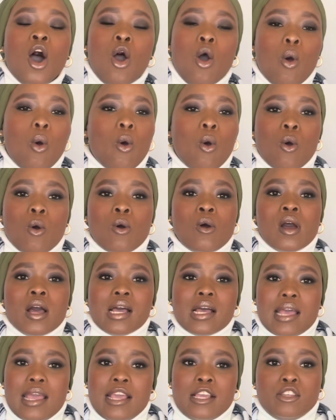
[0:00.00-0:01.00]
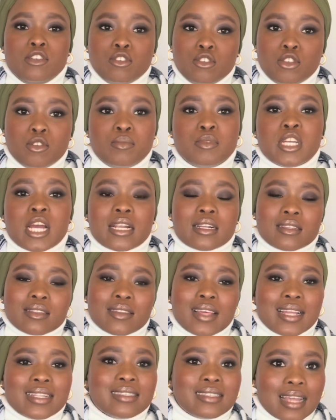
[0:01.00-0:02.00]
or a YouTube channel
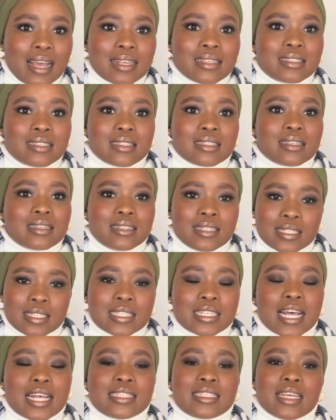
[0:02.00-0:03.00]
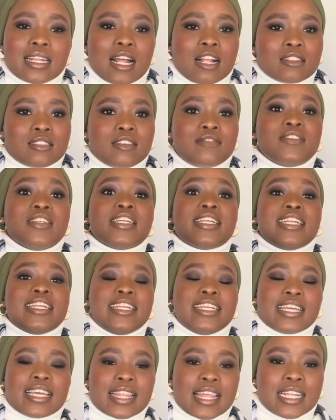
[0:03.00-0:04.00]
that does discuss that, I'll definitely
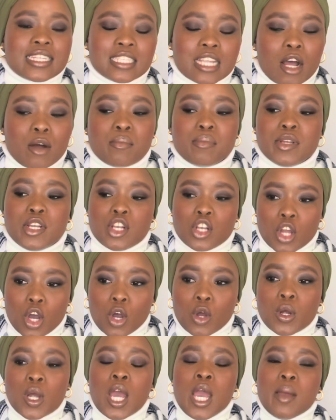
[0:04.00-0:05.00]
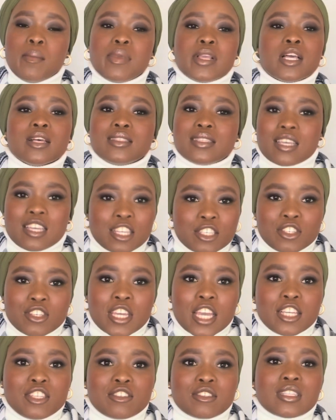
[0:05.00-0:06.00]
link that down below, because
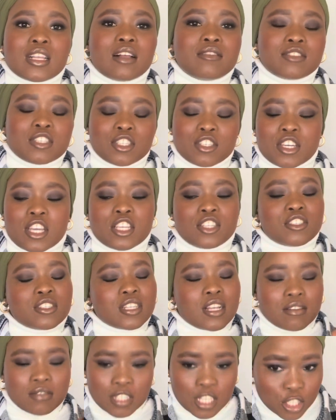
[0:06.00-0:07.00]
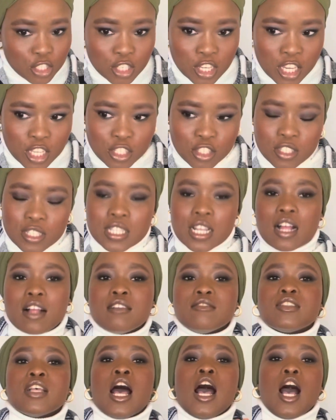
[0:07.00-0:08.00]
educate yourselves, educate yourselves, educate
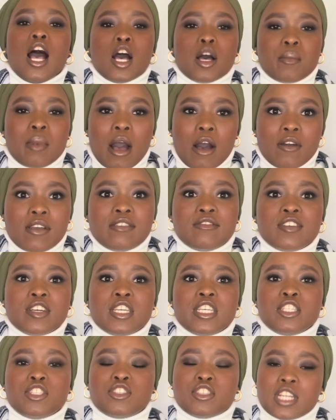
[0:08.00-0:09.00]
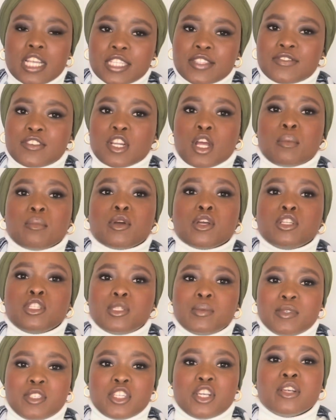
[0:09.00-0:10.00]
yourselves. However, in today's video, I'm going to
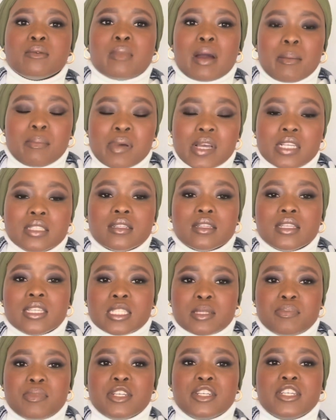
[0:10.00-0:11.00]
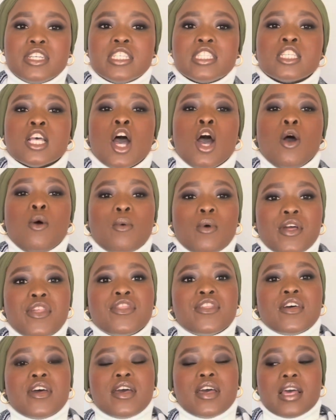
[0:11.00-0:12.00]
be sharing my personal experience
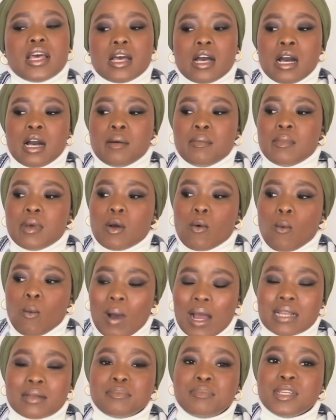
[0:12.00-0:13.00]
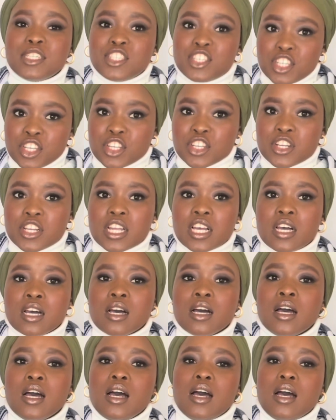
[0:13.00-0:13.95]
with one particular